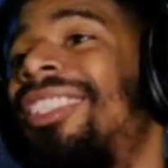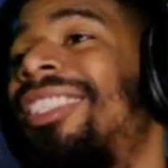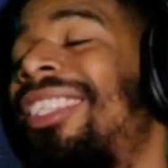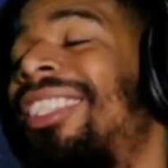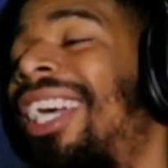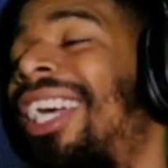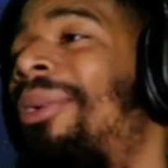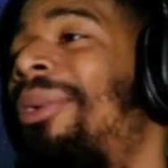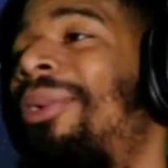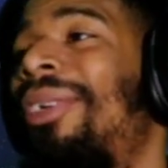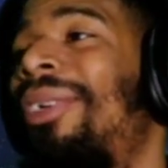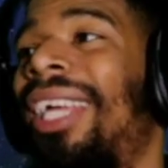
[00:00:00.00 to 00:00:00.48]

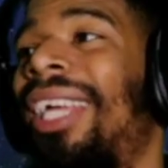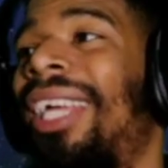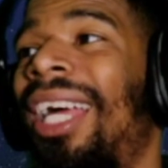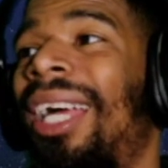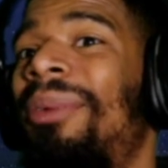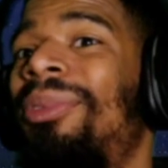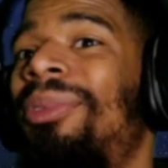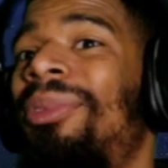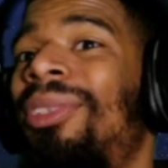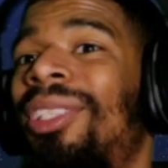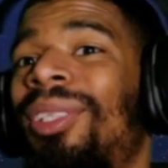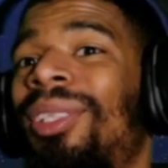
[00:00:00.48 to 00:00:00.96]
I would
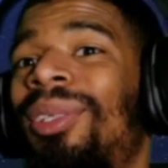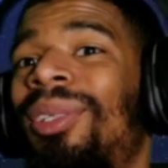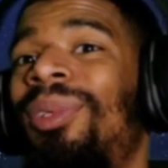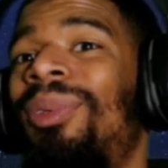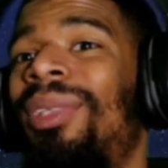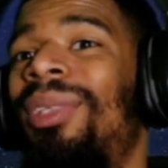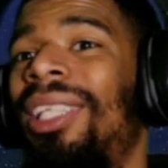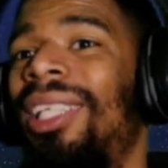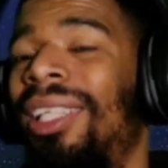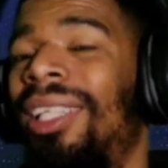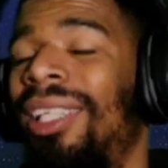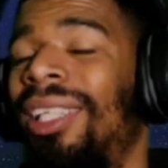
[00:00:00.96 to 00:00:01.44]

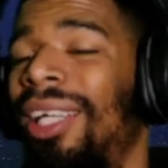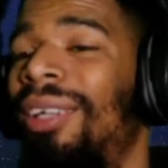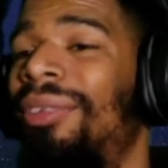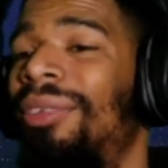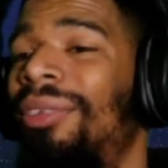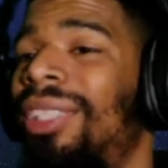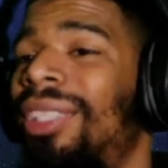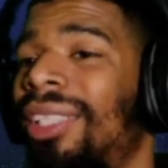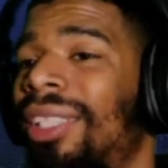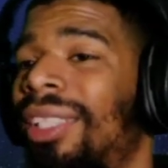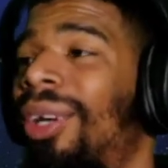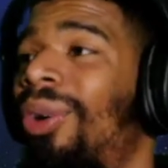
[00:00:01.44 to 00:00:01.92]
absolutely love
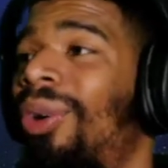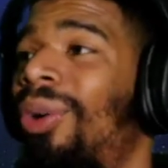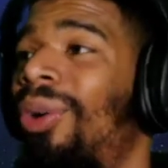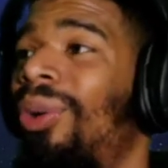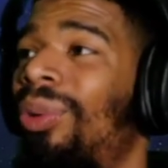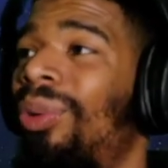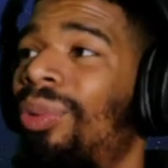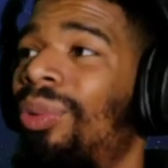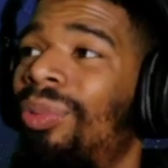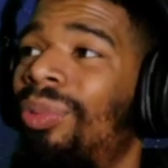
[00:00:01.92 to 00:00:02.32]
to go.